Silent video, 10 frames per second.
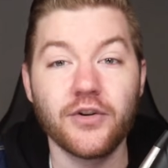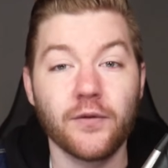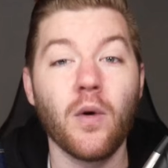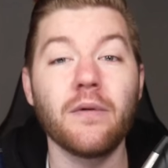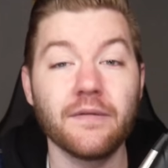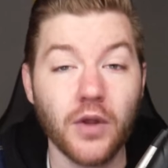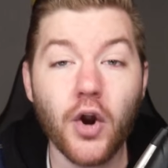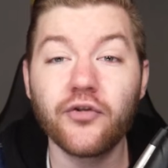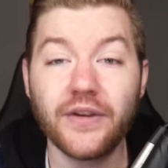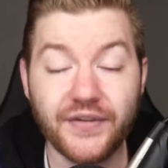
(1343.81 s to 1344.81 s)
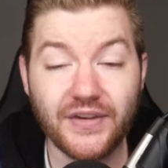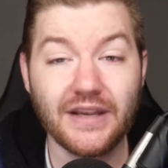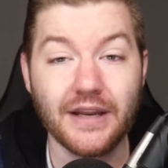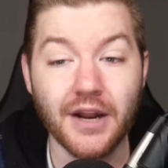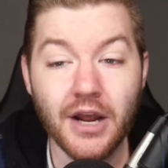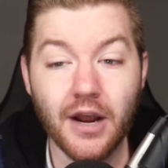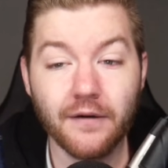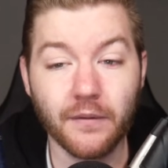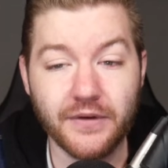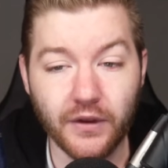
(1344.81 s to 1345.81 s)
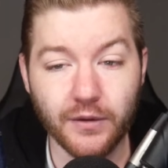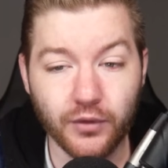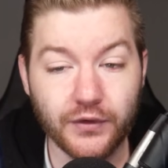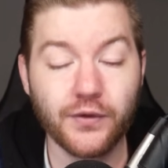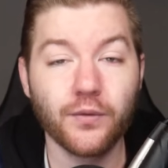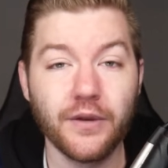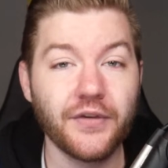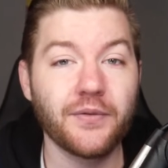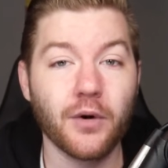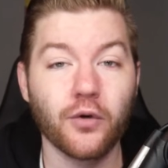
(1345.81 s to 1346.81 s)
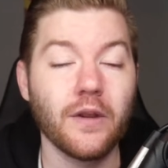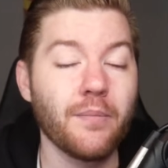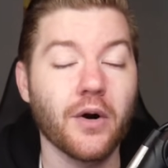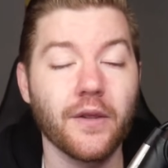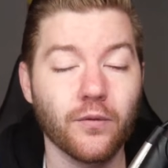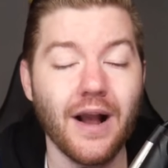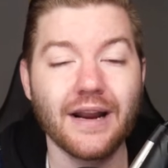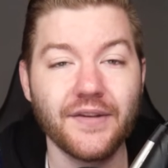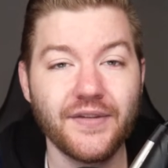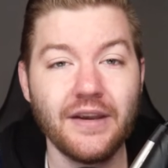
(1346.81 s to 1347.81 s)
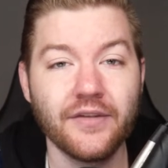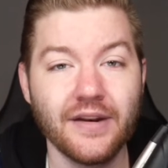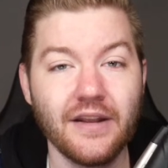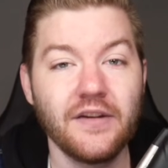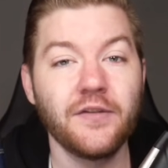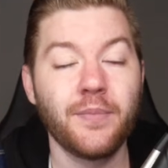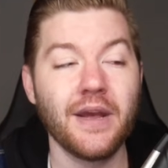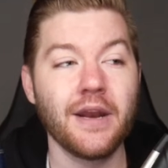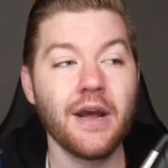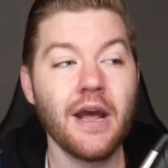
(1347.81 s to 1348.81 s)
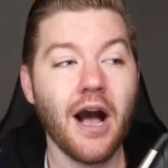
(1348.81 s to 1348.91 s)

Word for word: which is what we've largely seen from Dillon Brooks through this early part of the Rockets season is he's been